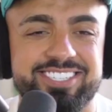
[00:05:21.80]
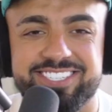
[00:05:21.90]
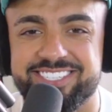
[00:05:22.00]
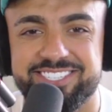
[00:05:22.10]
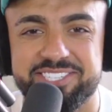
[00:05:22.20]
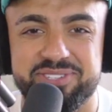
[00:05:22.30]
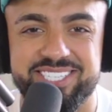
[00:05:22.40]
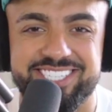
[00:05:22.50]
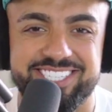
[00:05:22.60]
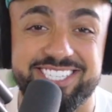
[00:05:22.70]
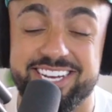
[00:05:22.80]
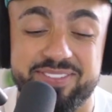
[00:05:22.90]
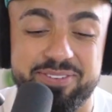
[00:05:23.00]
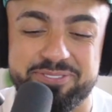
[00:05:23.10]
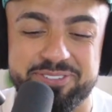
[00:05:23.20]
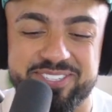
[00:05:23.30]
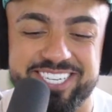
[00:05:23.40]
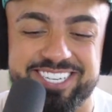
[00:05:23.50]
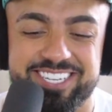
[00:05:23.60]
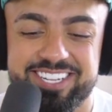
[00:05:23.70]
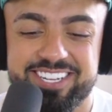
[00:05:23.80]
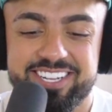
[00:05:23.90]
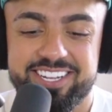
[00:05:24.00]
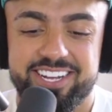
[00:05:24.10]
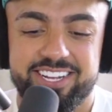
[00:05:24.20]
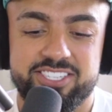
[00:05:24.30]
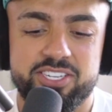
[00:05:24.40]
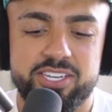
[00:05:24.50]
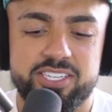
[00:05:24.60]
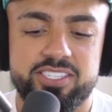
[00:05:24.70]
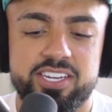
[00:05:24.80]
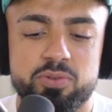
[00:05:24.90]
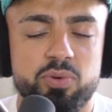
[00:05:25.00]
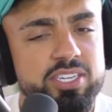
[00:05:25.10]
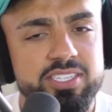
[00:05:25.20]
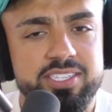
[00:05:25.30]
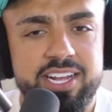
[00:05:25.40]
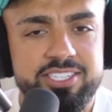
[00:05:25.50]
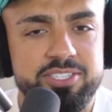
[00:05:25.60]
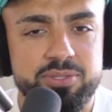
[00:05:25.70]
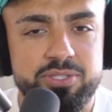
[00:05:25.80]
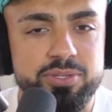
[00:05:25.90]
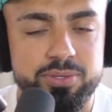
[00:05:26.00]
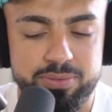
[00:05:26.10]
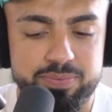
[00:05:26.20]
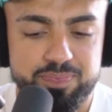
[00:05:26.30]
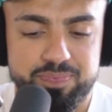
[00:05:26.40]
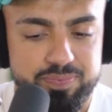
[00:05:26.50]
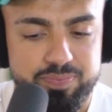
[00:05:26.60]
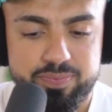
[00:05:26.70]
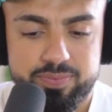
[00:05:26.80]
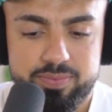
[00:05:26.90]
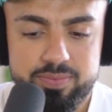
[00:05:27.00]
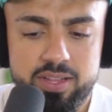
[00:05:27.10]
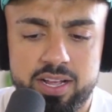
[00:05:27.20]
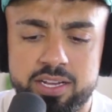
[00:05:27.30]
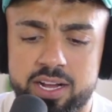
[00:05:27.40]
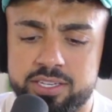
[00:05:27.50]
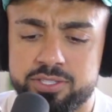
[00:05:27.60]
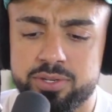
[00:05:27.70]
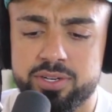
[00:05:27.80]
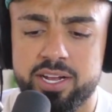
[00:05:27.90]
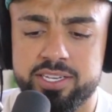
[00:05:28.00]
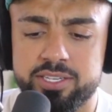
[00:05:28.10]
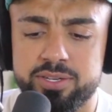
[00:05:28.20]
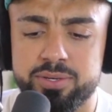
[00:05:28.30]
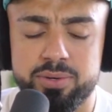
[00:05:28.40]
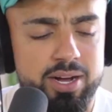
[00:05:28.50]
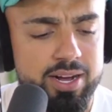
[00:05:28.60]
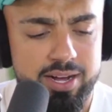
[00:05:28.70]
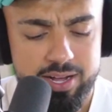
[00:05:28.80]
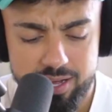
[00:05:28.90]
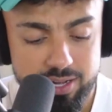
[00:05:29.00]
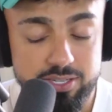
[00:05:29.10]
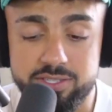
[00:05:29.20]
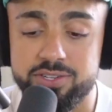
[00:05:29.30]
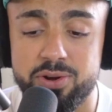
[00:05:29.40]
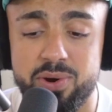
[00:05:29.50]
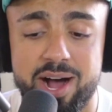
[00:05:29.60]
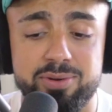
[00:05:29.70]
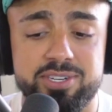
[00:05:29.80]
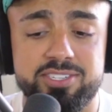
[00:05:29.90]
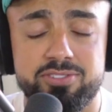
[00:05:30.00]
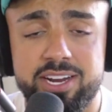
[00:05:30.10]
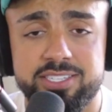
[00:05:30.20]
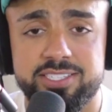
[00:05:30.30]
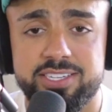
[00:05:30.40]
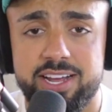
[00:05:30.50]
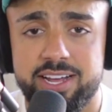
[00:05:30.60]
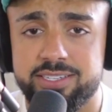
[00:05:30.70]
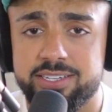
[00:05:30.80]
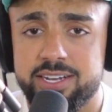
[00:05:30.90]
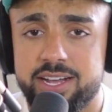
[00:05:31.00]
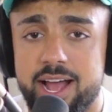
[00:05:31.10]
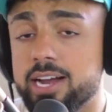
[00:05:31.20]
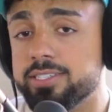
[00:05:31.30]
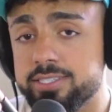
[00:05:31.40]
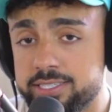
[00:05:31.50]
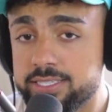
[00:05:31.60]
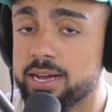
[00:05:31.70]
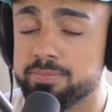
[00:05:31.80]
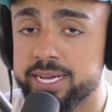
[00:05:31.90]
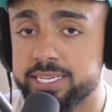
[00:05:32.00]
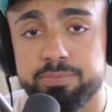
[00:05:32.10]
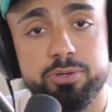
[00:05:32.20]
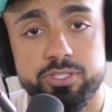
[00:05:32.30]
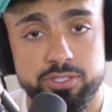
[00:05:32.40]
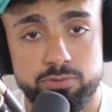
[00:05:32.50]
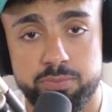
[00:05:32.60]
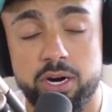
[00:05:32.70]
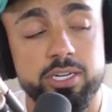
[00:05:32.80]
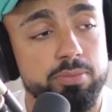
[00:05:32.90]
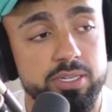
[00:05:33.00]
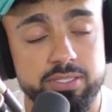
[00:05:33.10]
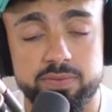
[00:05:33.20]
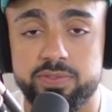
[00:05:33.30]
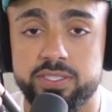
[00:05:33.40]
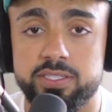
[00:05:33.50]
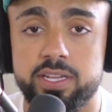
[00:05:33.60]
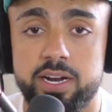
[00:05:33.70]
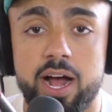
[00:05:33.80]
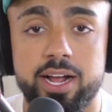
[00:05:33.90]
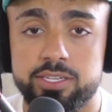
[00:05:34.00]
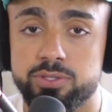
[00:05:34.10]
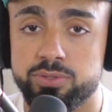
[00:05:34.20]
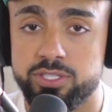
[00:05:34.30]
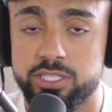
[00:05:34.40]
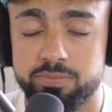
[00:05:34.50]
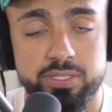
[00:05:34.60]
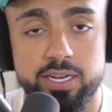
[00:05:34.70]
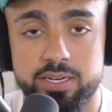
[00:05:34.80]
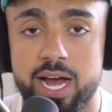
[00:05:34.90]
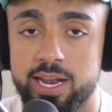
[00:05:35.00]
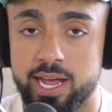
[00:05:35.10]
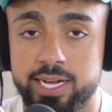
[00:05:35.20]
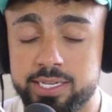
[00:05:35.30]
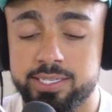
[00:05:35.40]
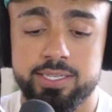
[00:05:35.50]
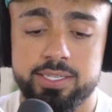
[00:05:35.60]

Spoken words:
Just new in the city. I'm not from here. So say, what is it that you do? You look like you know how to dress. And as you see, I make a personal remark about something that I do seem that I like.